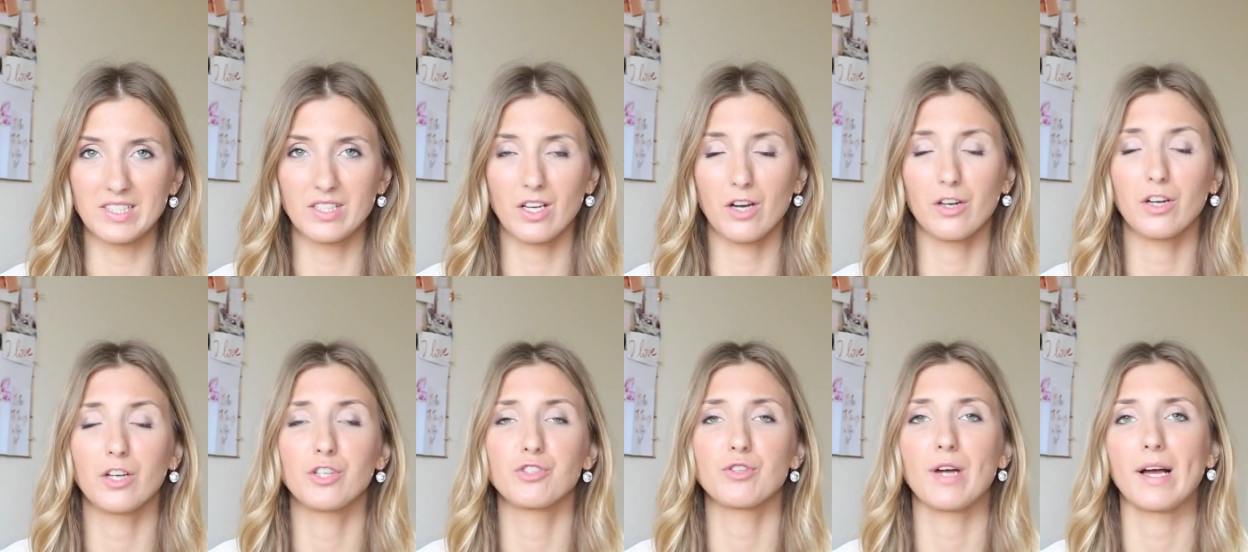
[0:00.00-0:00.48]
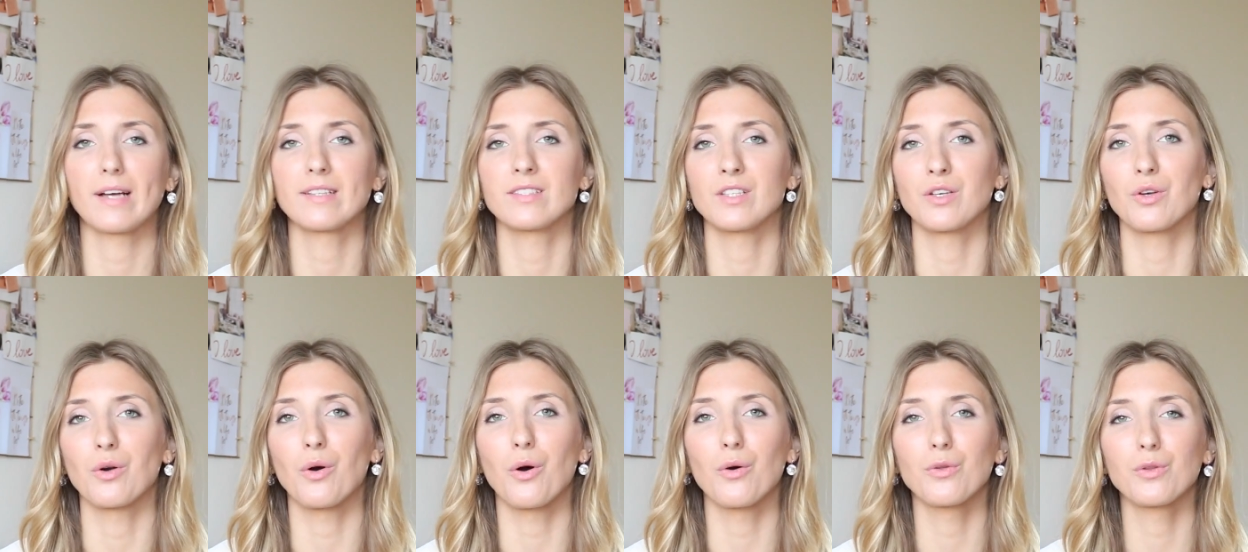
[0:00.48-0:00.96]
start
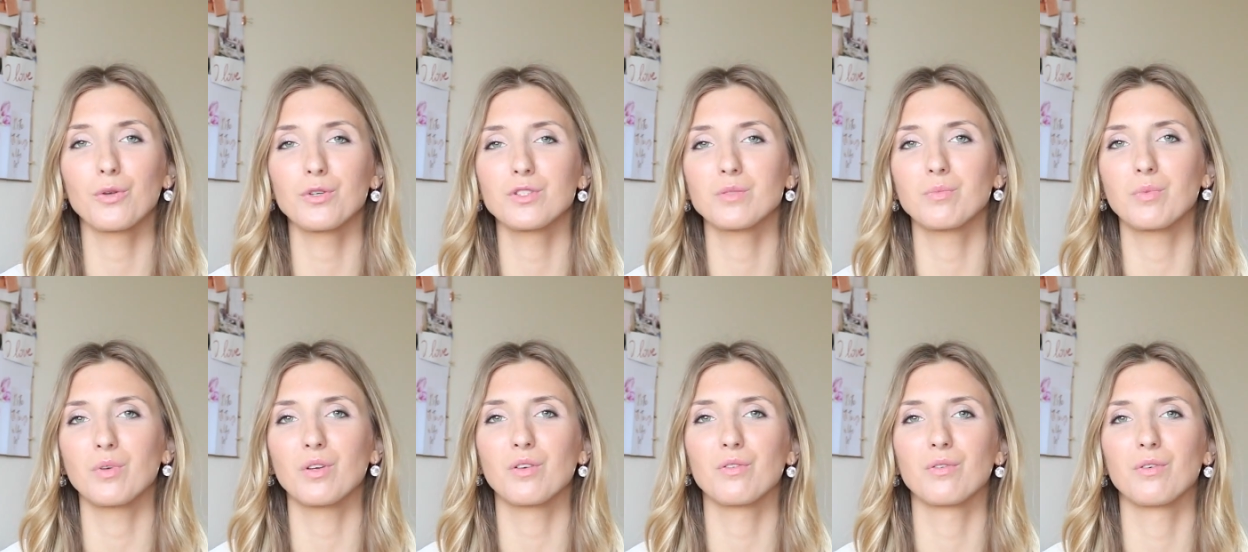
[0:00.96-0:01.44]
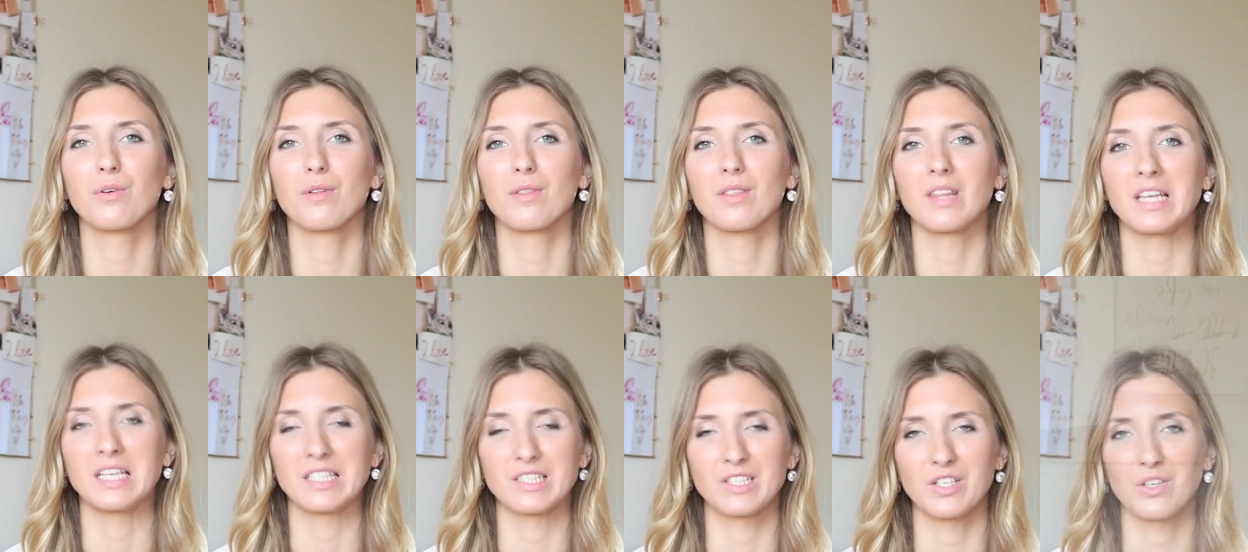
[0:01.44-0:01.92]
attracting all those beautiful
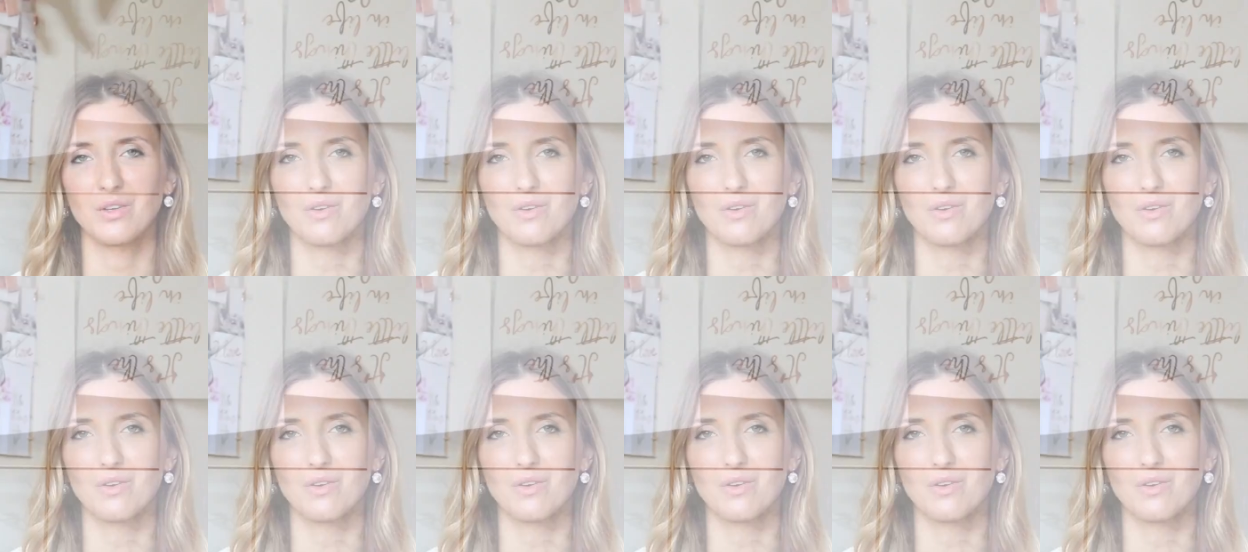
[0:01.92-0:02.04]
things in